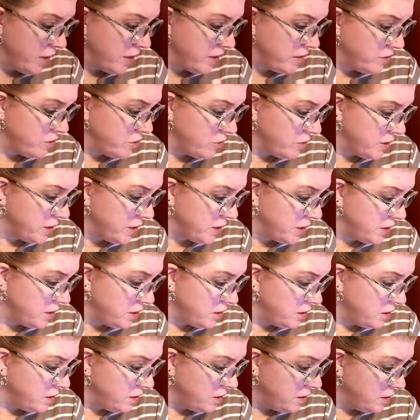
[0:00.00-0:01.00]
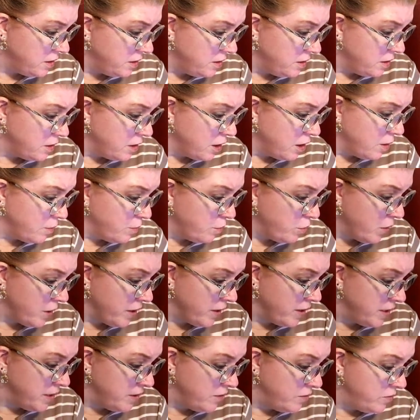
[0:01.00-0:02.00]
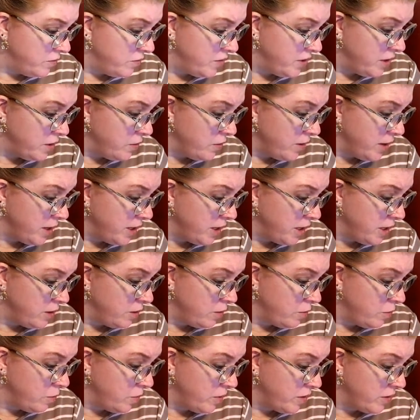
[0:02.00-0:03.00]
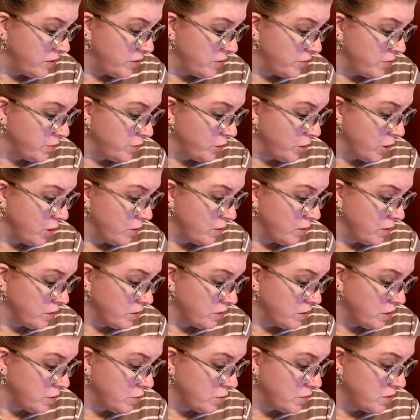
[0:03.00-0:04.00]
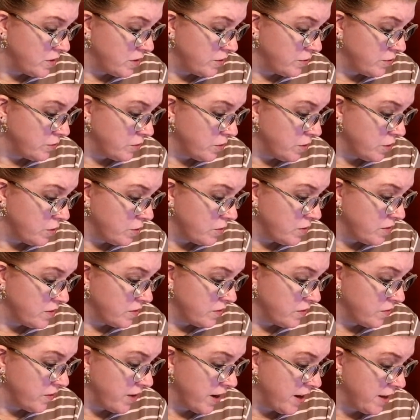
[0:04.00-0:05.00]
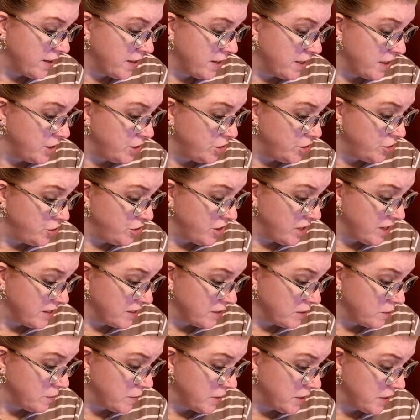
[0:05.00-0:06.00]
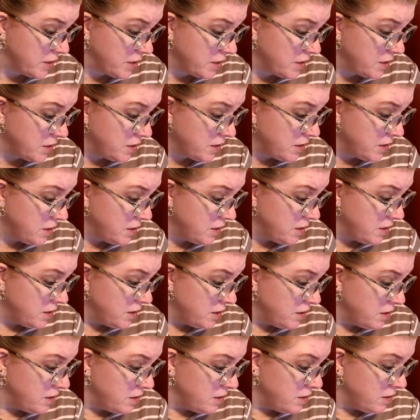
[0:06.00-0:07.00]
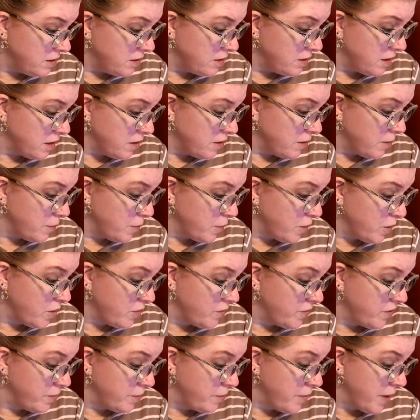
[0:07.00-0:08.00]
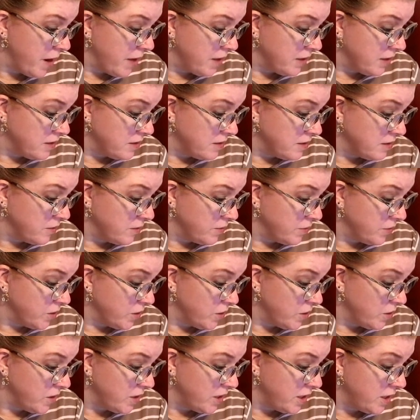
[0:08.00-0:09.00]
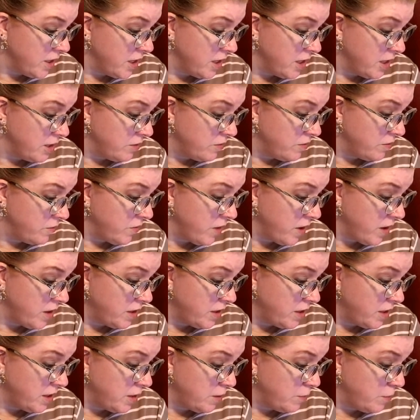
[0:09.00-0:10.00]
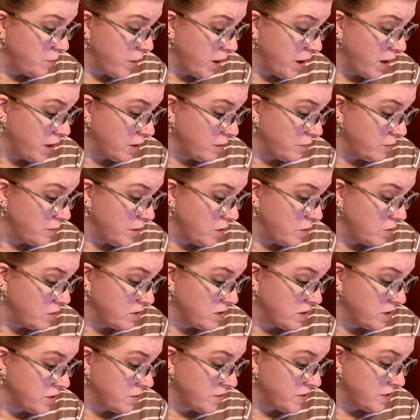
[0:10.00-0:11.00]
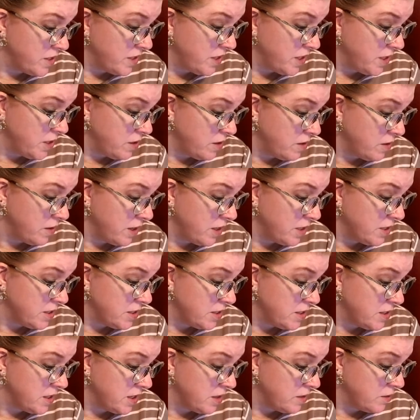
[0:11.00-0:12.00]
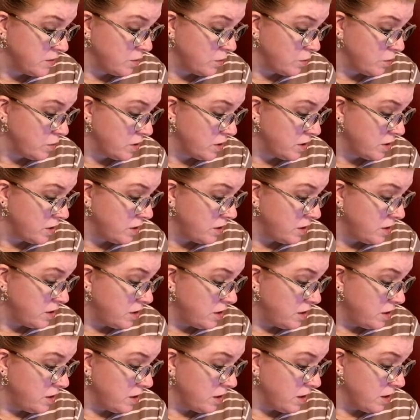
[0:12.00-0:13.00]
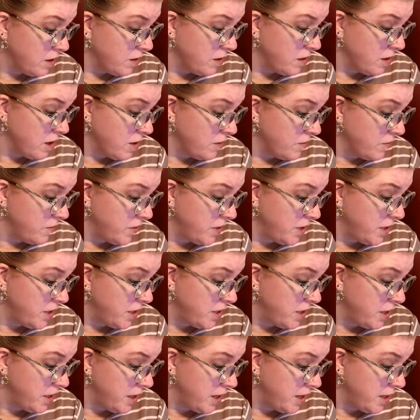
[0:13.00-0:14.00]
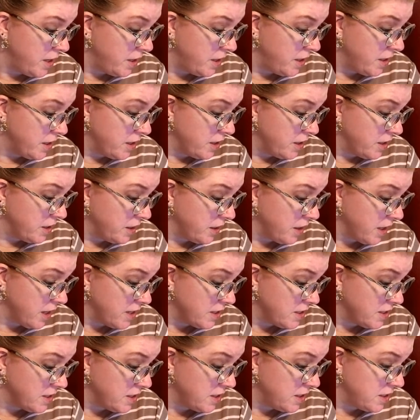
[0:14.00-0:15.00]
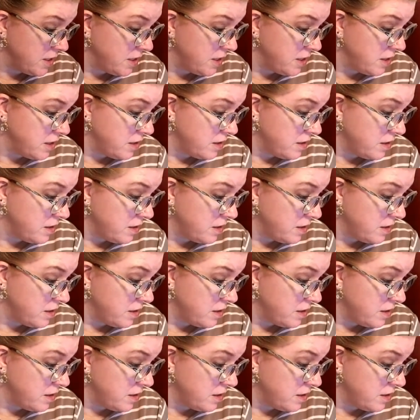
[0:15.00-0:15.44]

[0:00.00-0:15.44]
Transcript: mandarin, bright and invigorating with floral notes of rose, violet, and jasmine. The perfect balance of flirty and fun, and bottom notes of cedar and sandalwood are confident and classy.